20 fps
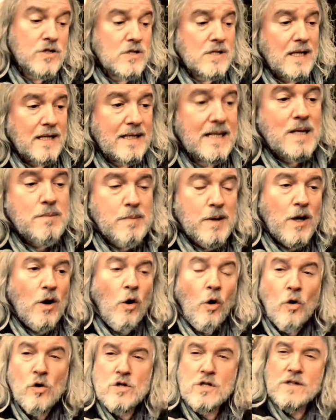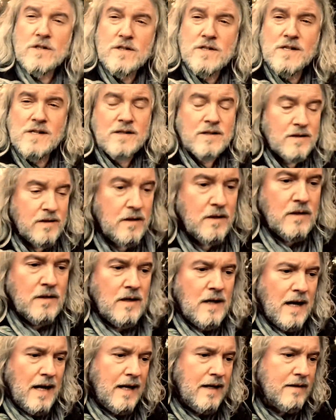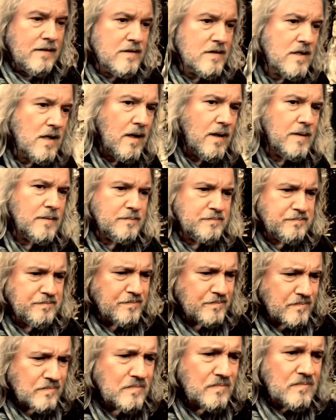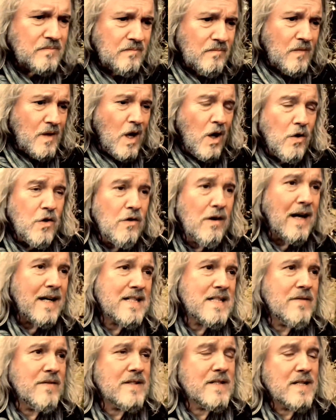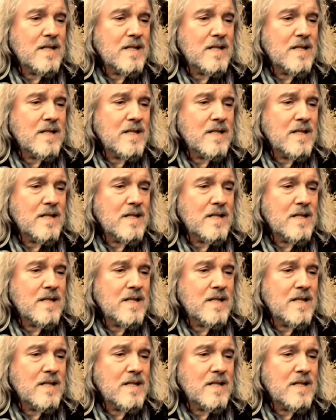keeping horses and other activities